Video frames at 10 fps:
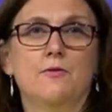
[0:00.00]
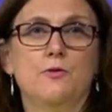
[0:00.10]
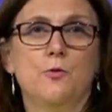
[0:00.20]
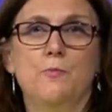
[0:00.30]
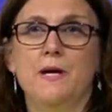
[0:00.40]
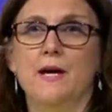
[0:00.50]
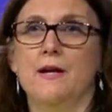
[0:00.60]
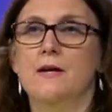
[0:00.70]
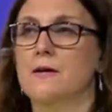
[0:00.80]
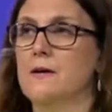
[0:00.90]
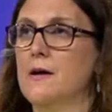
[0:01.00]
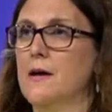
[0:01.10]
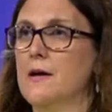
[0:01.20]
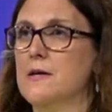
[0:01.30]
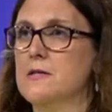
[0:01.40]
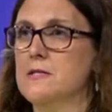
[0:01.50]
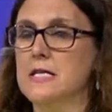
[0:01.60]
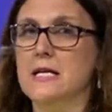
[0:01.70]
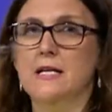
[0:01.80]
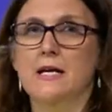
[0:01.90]
European
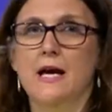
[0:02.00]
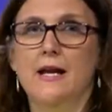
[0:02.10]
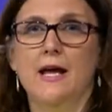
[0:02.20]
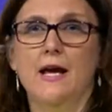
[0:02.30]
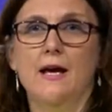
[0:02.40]
steel and